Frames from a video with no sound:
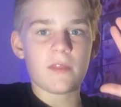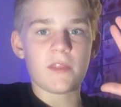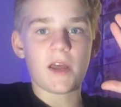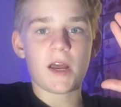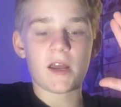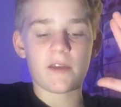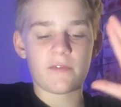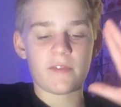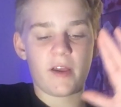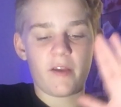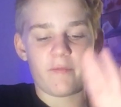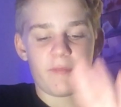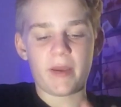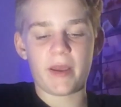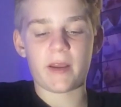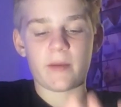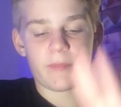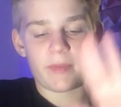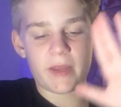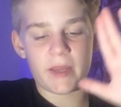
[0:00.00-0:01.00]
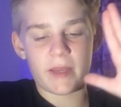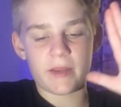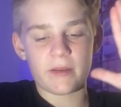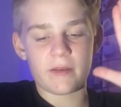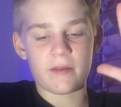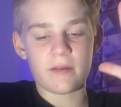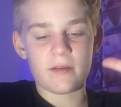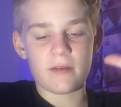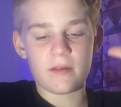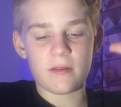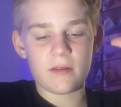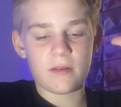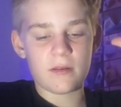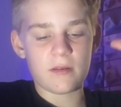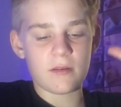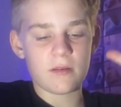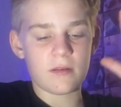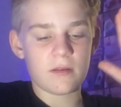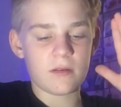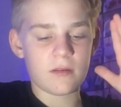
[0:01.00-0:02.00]
High five pack, bang.
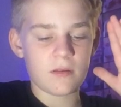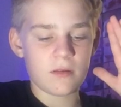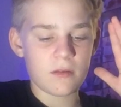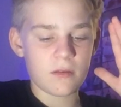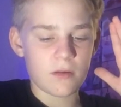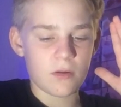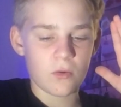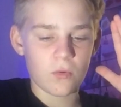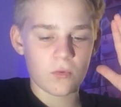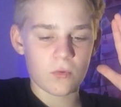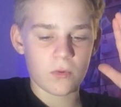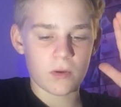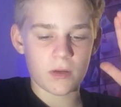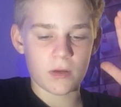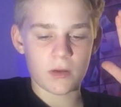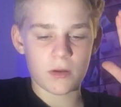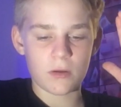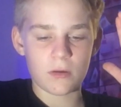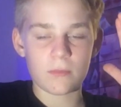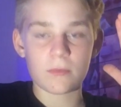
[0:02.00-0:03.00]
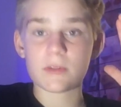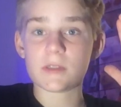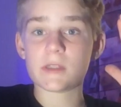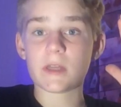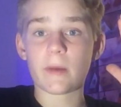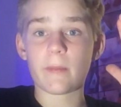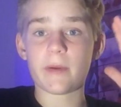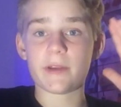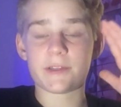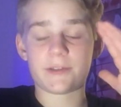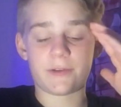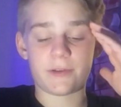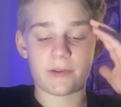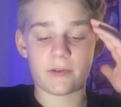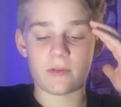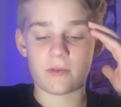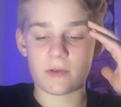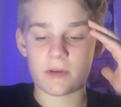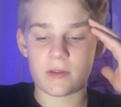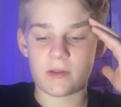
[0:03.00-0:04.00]
Oh, what? I almost stopped my screen
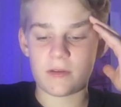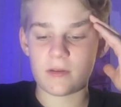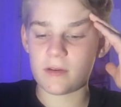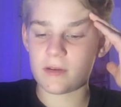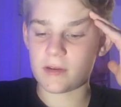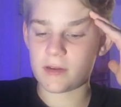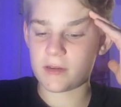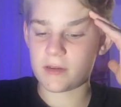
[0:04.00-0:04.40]
recording.